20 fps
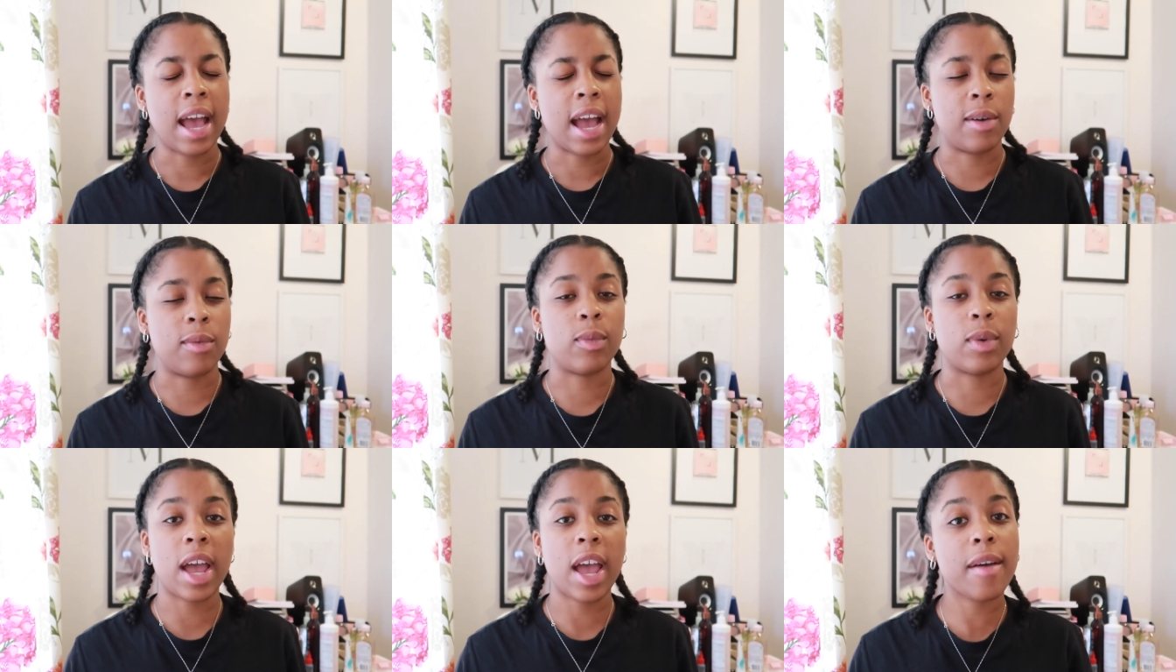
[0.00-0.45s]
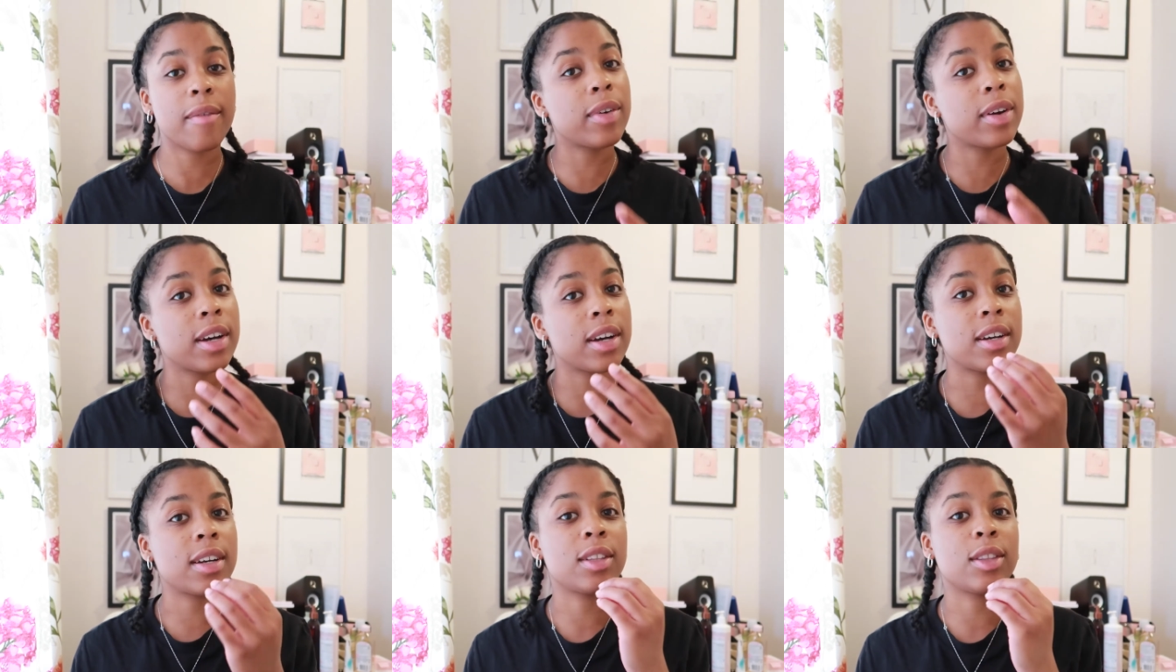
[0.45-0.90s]
And
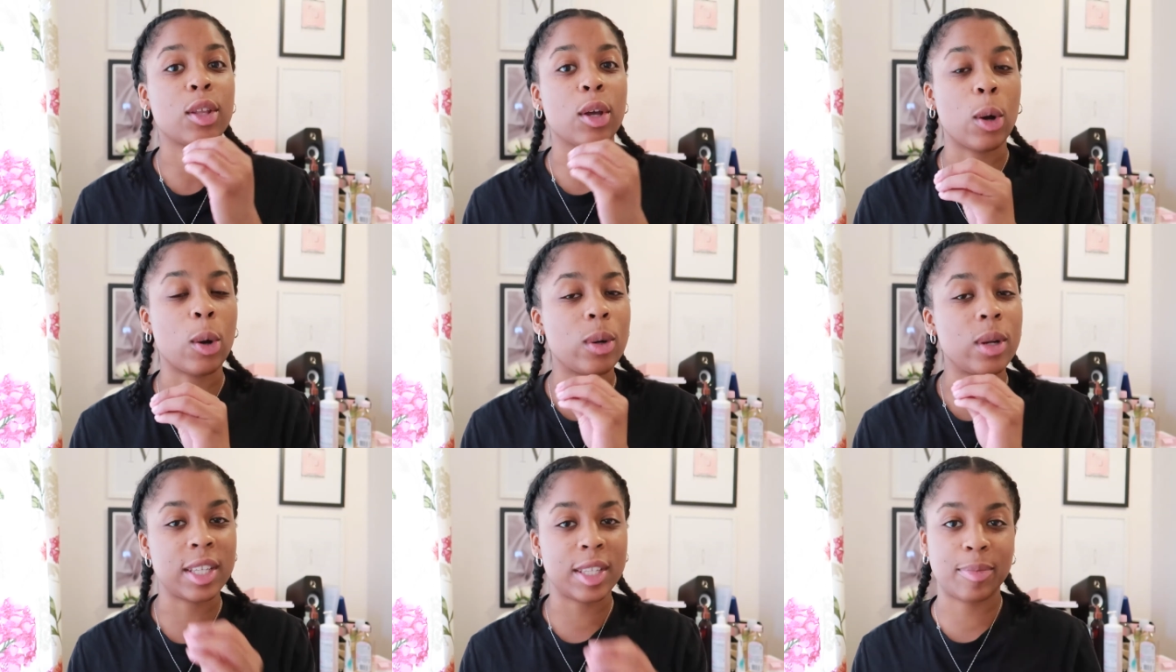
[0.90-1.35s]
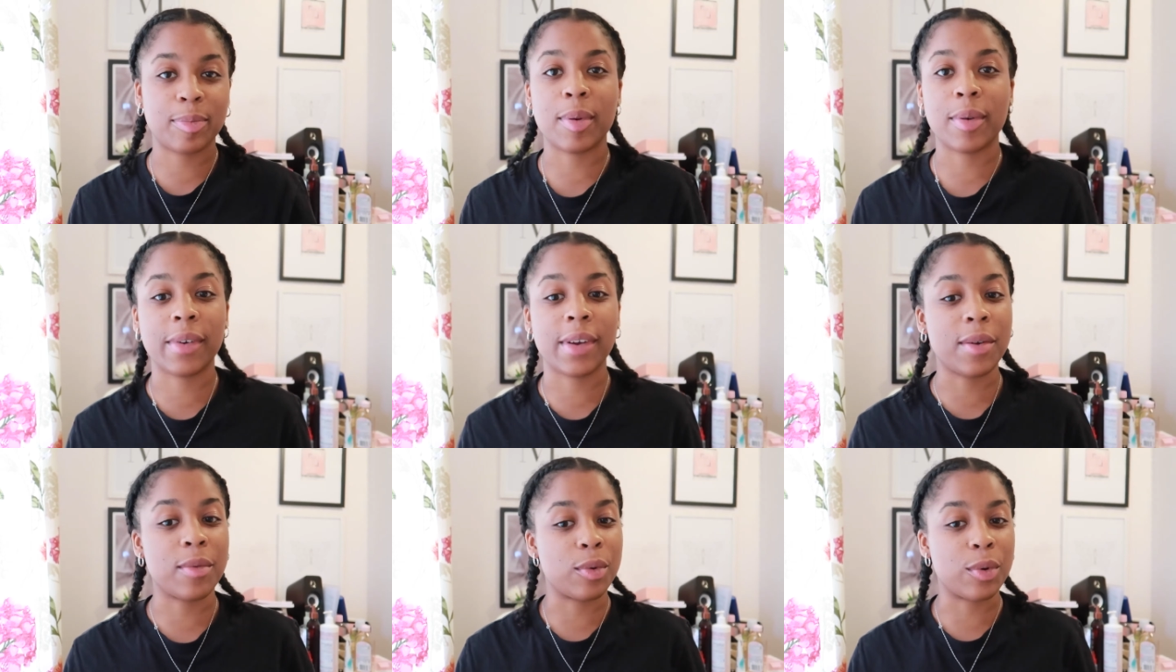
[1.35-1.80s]
wherever the Holy
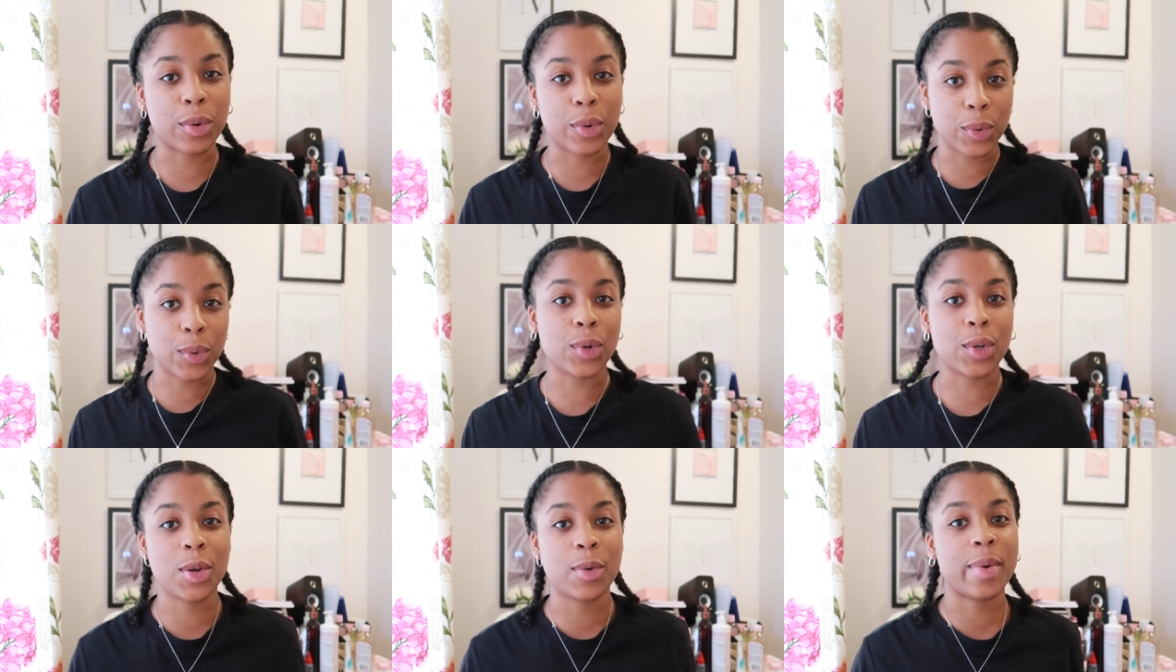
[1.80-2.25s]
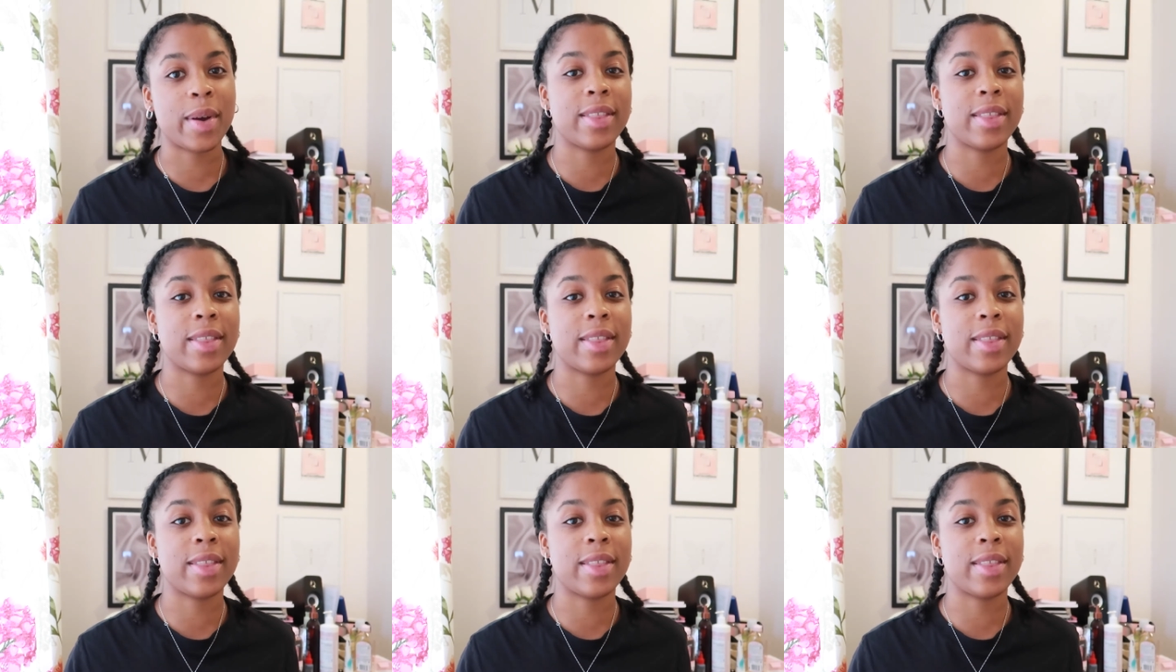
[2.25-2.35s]
Spirit will call you,